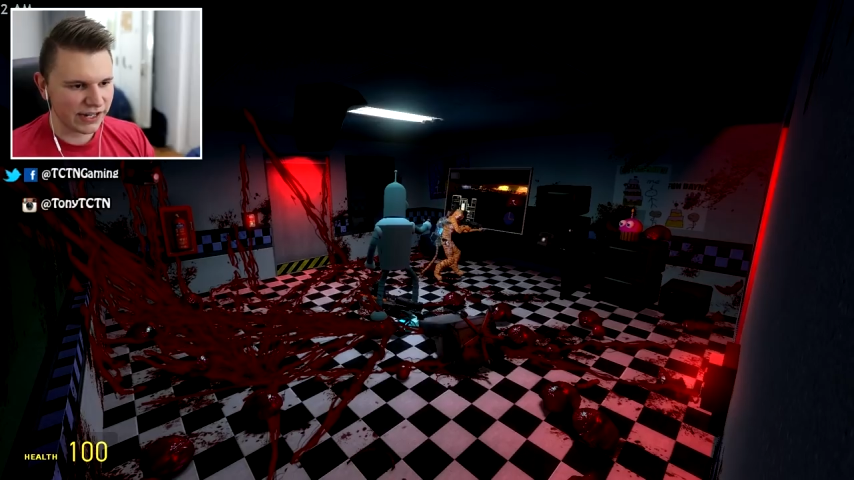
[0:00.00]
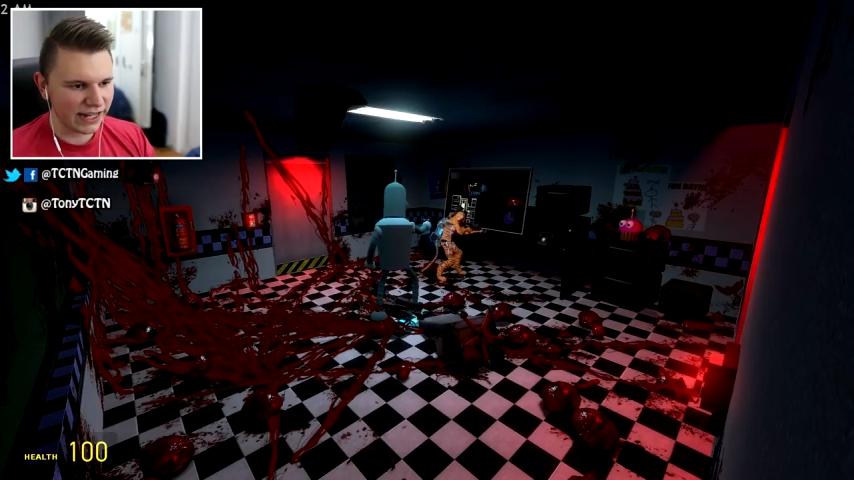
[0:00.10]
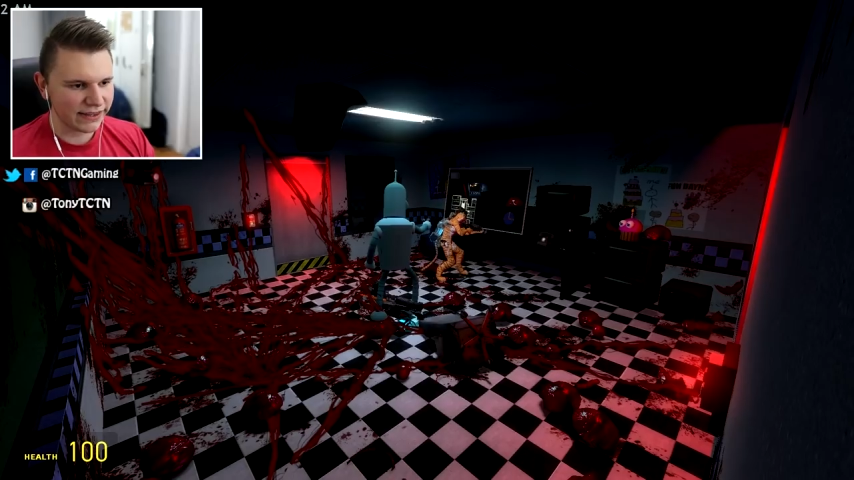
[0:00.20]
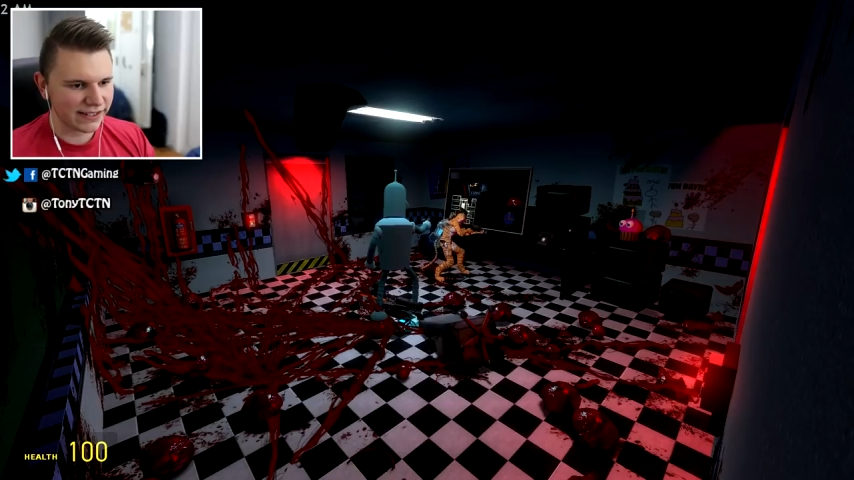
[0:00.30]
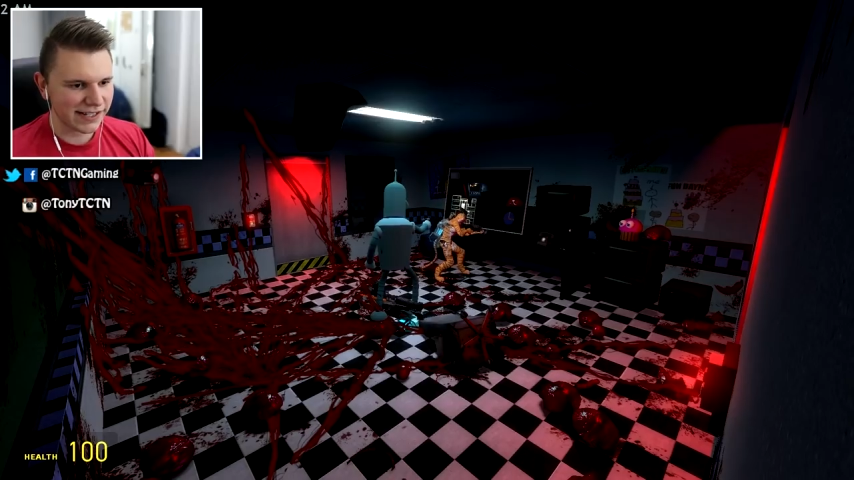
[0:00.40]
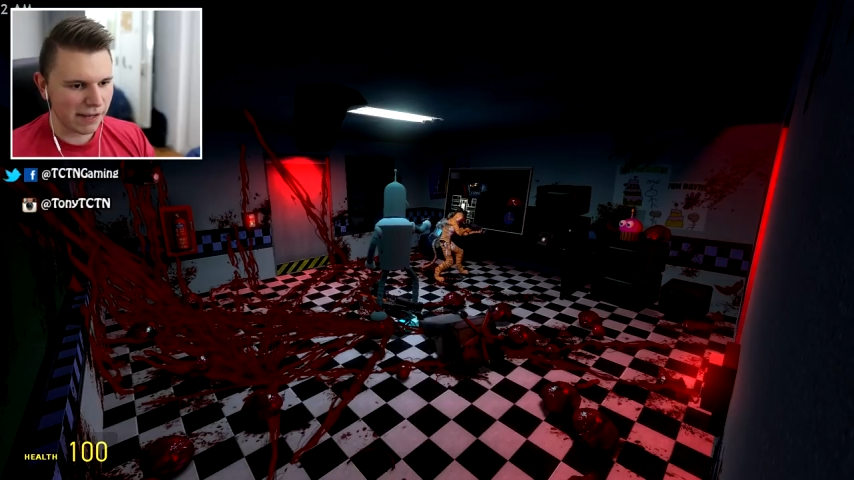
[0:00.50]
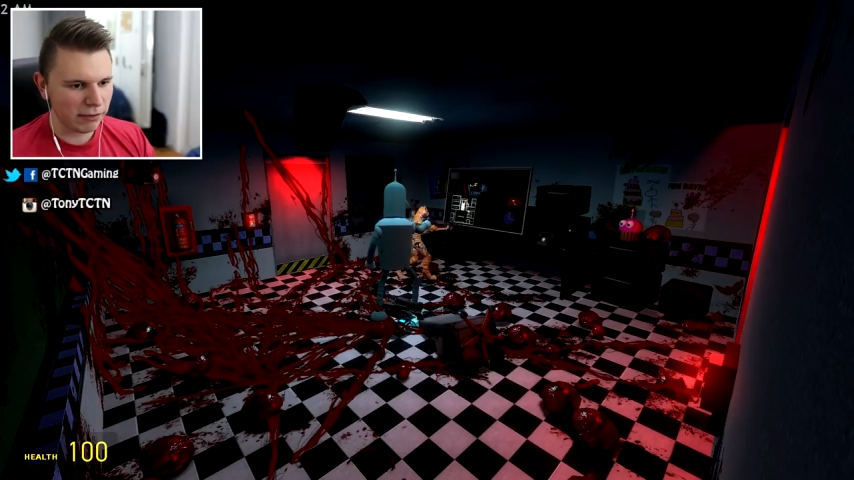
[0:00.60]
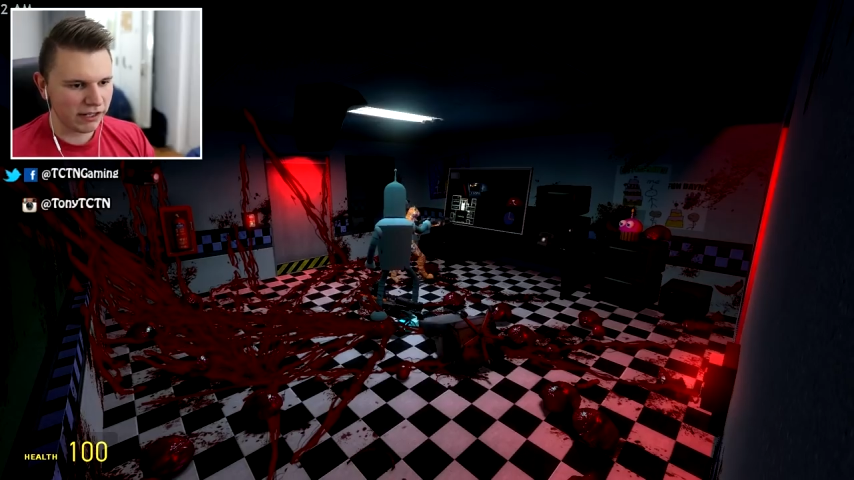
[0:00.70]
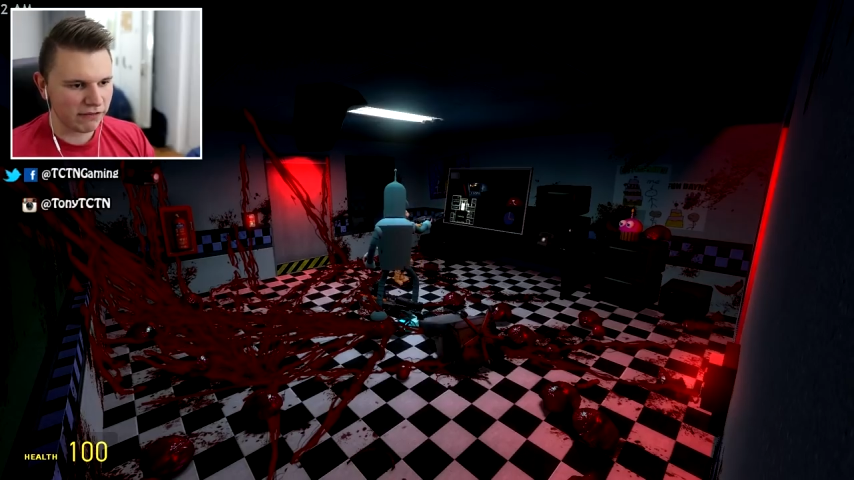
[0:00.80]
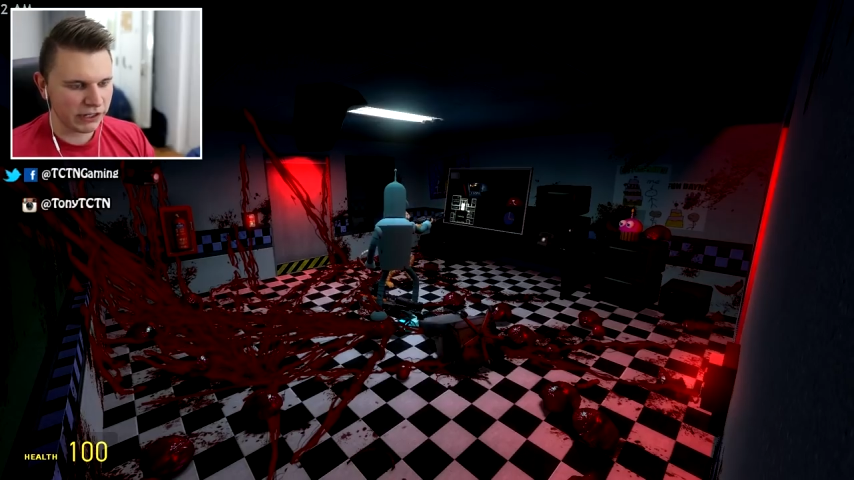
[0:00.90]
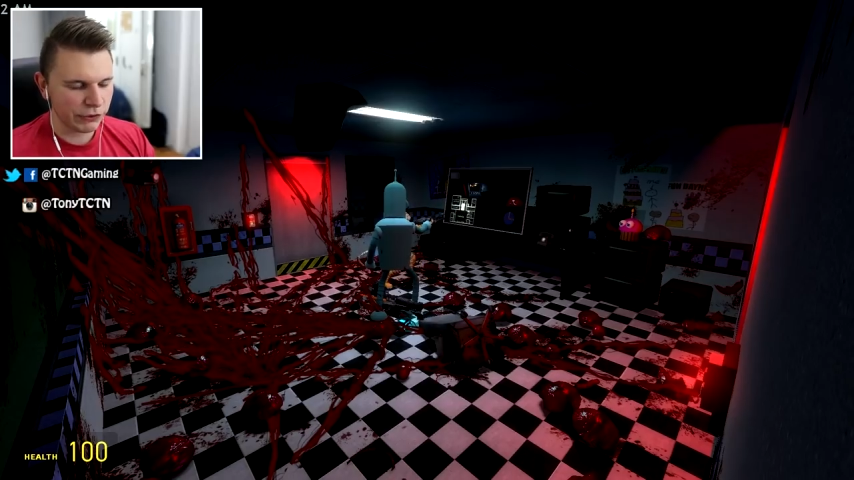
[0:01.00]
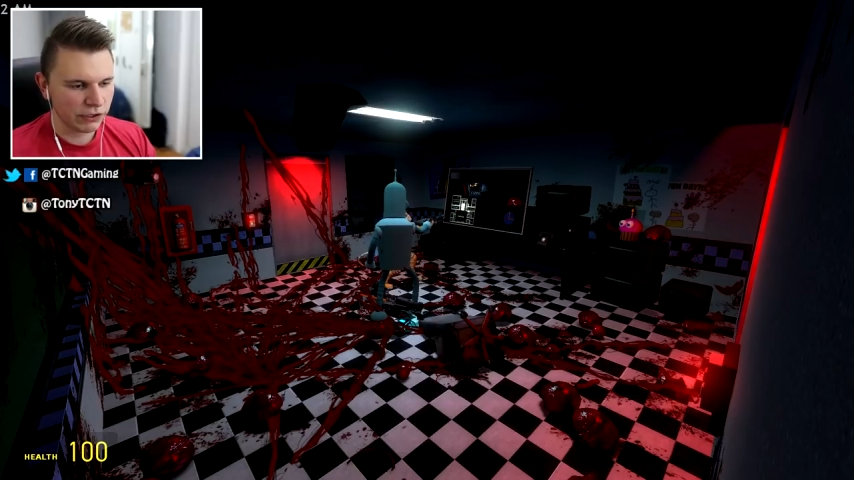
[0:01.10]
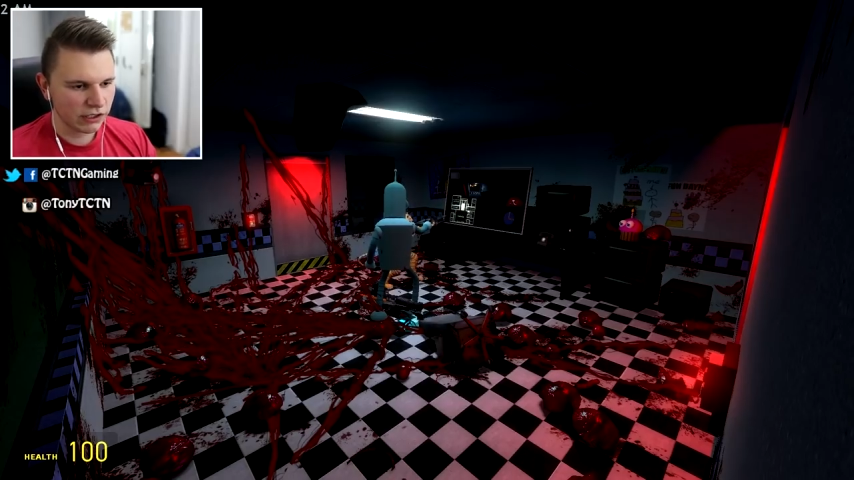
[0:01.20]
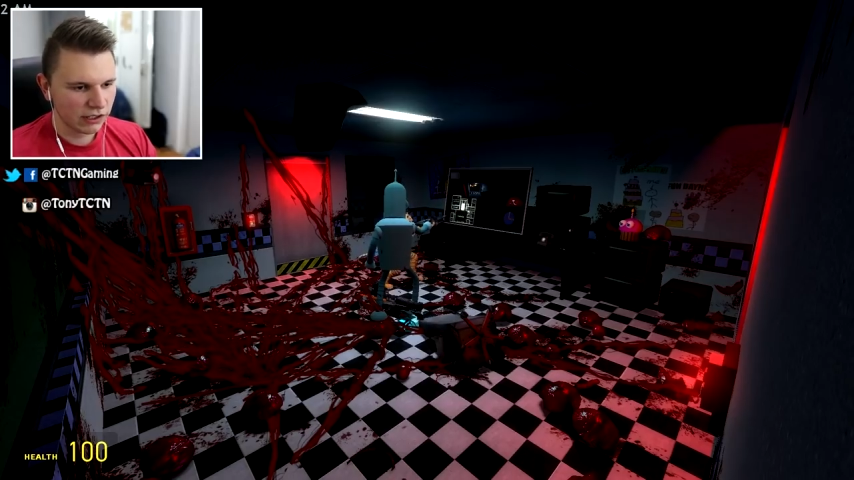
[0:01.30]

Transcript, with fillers: You got this. I believe in you.